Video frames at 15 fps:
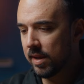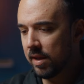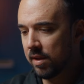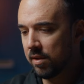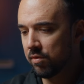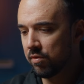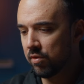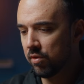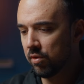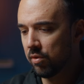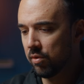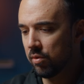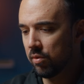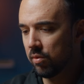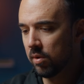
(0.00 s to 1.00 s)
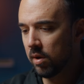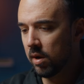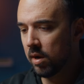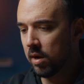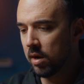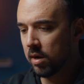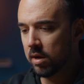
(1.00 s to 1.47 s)
into
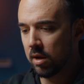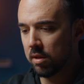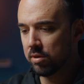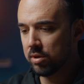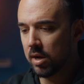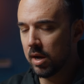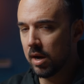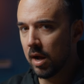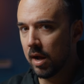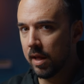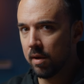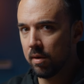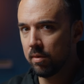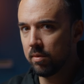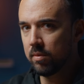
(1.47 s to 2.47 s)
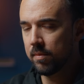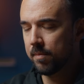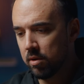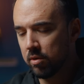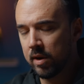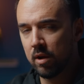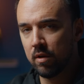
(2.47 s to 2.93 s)
uh, color.io.
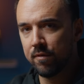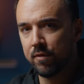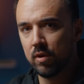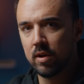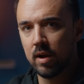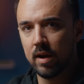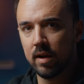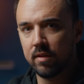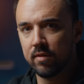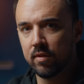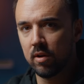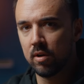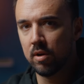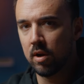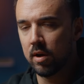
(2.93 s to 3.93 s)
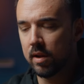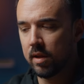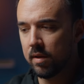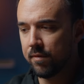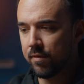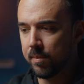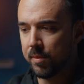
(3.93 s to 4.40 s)
So now if you guys are not
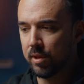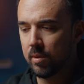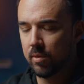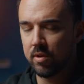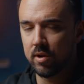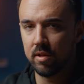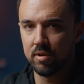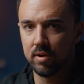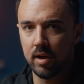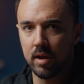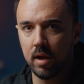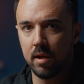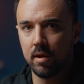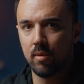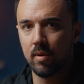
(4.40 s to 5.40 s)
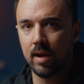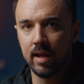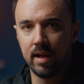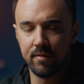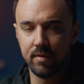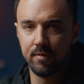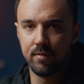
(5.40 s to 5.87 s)
familiar with color.io, I have a